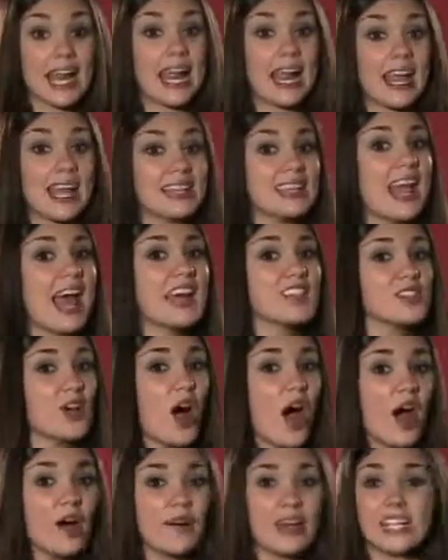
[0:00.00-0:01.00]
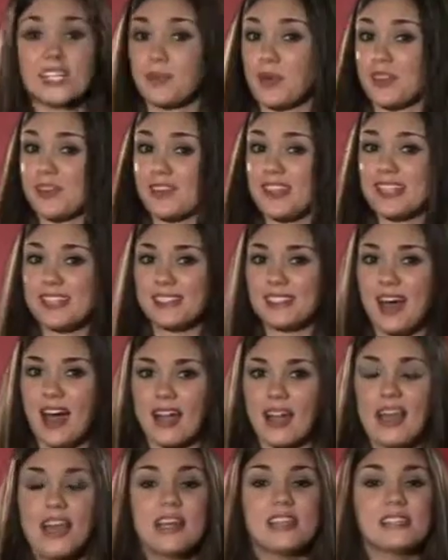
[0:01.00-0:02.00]
And as always with
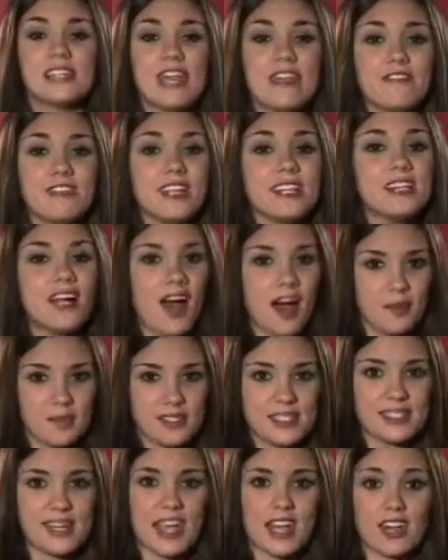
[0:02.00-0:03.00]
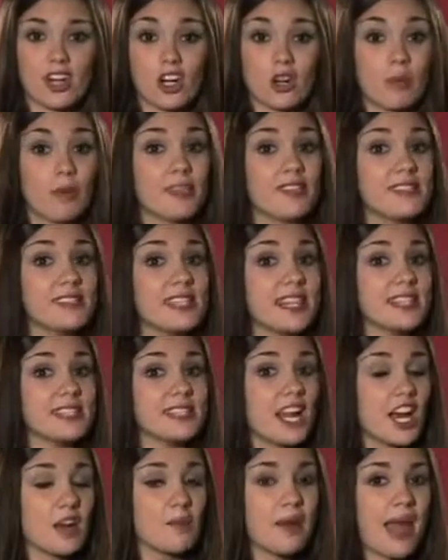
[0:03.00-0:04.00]
Nissan, safety comes standard with six
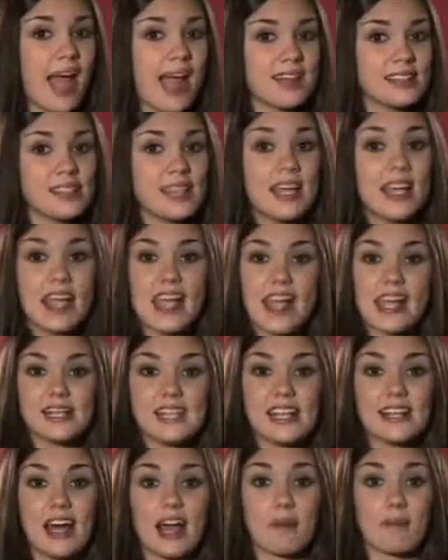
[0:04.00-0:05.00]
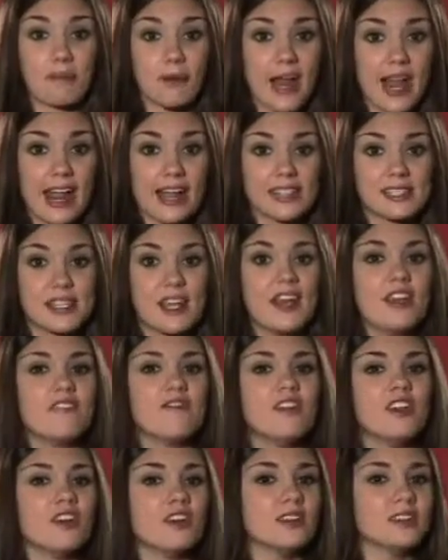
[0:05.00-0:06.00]
airbags, anti lock brakes,
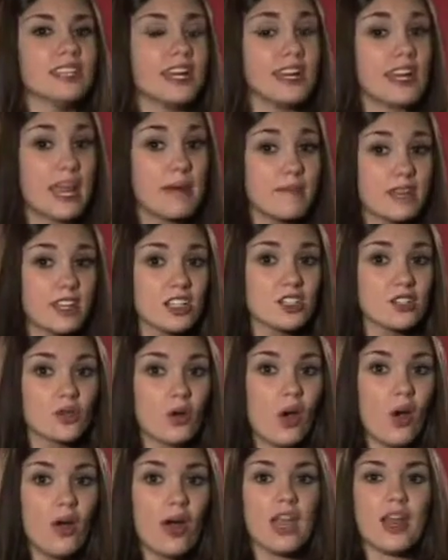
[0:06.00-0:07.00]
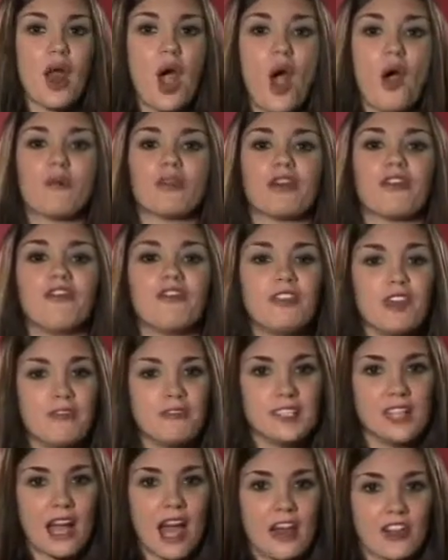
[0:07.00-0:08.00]
vehicle dynamic control, and over
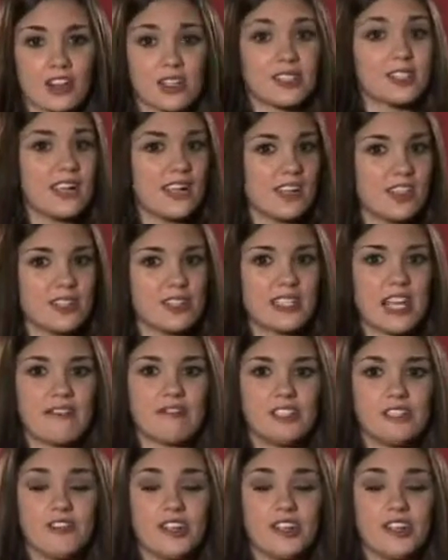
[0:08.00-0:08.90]
50 other standard safety